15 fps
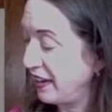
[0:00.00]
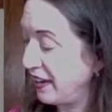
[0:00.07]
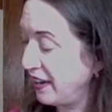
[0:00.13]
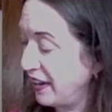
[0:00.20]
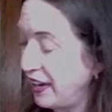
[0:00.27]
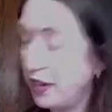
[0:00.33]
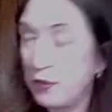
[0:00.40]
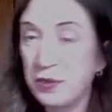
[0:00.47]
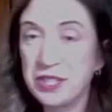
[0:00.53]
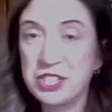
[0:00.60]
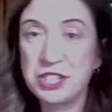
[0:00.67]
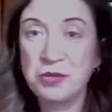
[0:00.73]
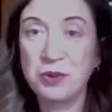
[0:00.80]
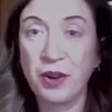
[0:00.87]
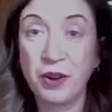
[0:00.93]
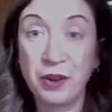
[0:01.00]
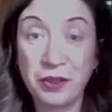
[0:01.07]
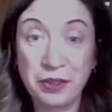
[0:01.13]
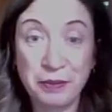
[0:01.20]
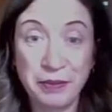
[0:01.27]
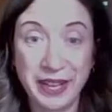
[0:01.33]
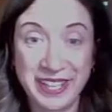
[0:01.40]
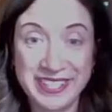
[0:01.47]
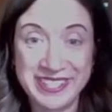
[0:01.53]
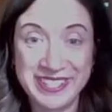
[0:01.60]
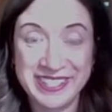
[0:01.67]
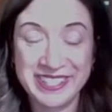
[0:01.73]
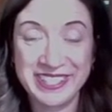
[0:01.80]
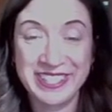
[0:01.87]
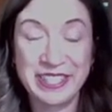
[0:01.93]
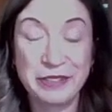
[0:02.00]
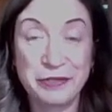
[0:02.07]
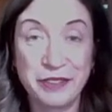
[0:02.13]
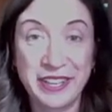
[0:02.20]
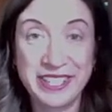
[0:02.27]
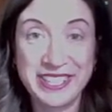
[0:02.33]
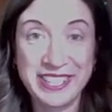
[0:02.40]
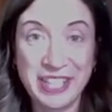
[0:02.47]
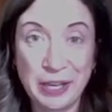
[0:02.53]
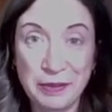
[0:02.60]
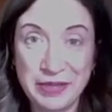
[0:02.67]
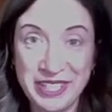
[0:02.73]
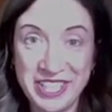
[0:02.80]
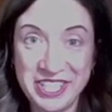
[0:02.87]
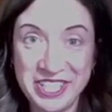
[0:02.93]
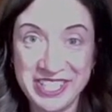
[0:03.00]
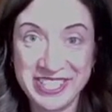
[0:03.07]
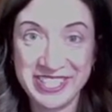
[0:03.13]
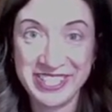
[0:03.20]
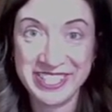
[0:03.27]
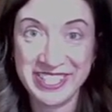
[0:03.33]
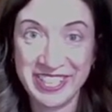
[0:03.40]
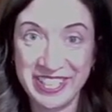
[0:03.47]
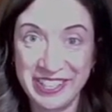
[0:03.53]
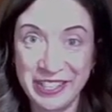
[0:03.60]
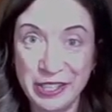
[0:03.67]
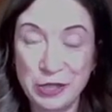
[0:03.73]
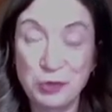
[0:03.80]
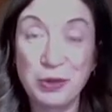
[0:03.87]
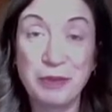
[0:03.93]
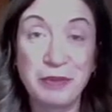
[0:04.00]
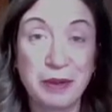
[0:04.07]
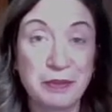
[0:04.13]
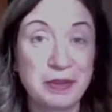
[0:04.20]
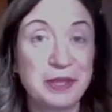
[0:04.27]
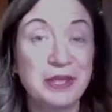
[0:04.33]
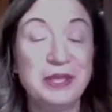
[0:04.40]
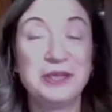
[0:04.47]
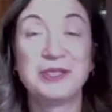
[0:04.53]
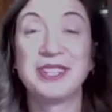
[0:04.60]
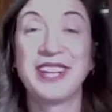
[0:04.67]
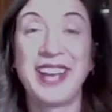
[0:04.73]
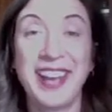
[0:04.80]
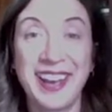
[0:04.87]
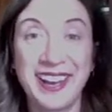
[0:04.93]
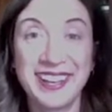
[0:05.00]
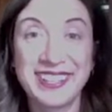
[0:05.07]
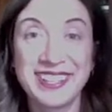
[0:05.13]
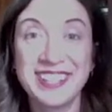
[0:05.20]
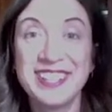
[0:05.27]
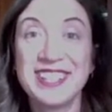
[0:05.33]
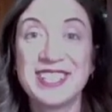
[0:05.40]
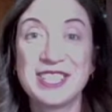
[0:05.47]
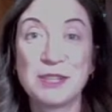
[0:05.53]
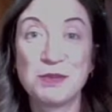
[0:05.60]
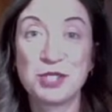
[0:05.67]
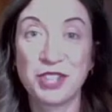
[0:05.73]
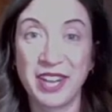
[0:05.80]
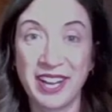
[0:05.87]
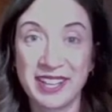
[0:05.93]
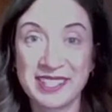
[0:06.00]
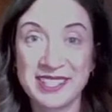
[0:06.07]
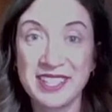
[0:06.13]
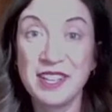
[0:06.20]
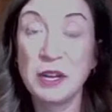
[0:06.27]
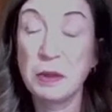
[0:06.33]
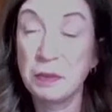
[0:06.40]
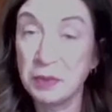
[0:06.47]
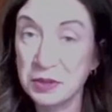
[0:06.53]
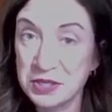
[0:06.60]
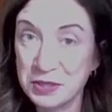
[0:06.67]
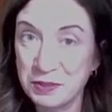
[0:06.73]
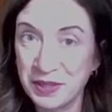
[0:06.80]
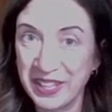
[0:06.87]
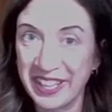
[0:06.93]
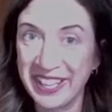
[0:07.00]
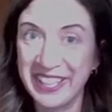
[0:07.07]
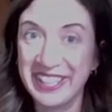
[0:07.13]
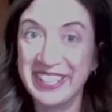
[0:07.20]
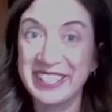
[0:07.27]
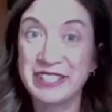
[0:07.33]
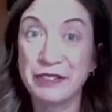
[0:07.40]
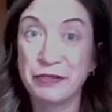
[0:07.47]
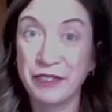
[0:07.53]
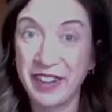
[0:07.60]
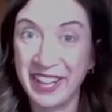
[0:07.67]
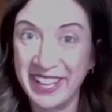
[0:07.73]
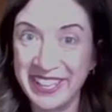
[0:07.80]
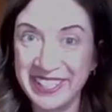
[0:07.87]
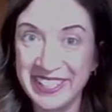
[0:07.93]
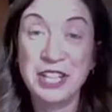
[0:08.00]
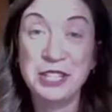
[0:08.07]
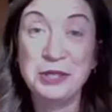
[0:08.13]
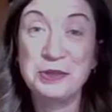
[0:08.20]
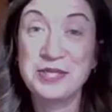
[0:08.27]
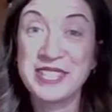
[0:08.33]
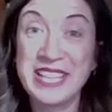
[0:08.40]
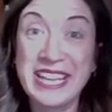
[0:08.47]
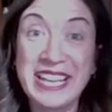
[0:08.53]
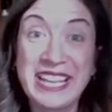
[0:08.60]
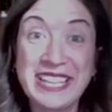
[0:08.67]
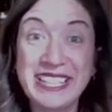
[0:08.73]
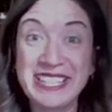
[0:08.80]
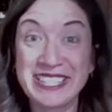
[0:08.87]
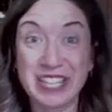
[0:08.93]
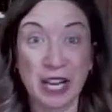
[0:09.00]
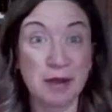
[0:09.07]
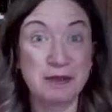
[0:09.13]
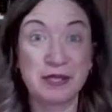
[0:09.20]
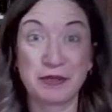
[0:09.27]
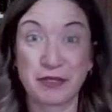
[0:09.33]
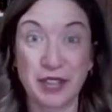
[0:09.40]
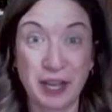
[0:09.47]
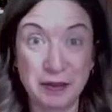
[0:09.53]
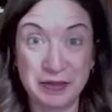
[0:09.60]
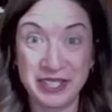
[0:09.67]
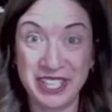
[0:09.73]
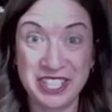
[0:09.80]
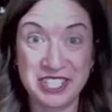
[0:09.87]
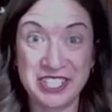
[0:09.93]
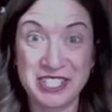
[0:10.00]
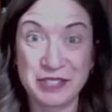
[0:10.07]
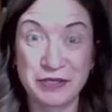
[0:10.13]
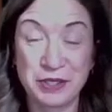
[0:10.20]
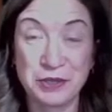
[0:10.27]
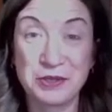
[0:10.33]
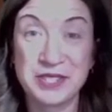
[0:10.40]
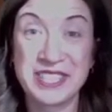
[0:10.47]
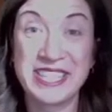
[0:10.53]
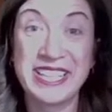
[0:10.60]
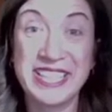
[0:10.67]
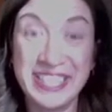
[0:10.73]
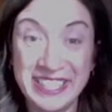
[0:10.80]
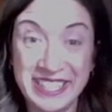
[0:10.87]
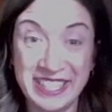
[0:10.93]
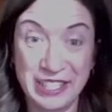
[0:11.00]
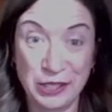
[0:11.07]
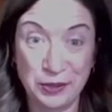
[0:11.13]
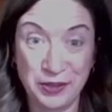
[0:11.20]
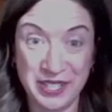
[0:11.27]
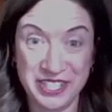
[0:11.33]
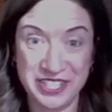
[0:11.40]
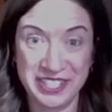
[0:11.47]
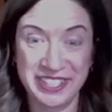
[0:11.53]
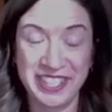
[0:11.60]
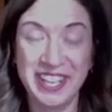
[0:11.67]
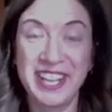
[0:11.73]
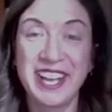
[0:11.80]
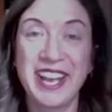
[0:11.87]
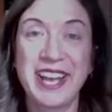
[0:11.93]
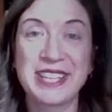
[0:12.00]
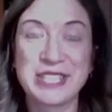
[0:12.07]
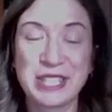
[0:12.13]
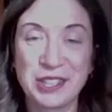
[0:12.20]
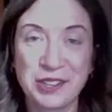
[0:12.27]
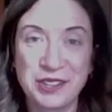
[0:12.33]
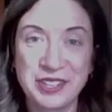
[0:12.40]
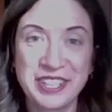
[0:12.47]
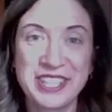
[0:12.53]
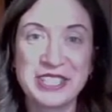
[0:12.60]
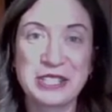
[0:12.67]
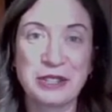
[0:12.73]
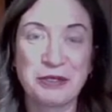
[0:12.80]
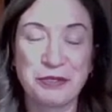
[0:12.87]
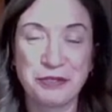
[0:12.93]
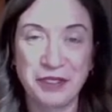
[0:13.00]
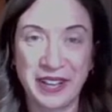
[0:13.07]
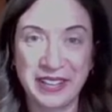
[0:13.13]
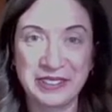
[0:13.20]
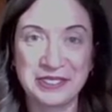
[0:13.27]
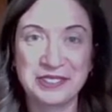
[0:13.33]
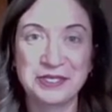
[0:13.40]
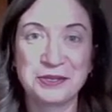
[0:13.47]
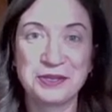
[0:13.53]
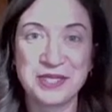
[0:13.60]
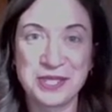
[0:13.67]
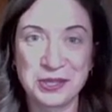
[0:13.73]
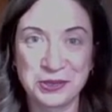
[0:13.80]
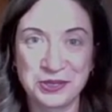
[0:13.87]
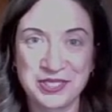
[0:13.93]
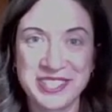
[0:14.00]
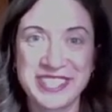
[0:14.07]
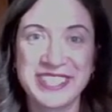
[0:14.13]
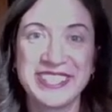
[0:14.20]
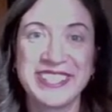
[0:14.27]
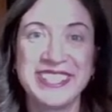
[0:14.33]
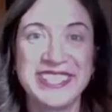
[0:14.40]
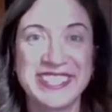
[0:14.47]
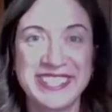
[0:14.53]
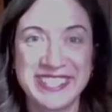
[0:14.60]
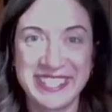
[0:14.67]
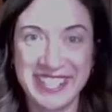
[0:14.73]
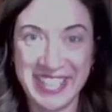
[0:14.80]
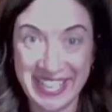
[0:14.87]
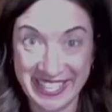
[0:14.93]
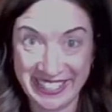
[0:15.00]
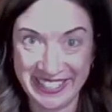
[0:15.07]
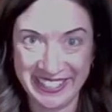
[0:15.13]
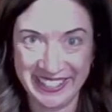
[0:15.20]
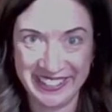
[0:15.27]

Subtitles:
I wish you all the best in finding combinations to 10. Remember, you can add, subtract, multiply, divide, use any types of combinations of those in an equation as long as your final result is 10.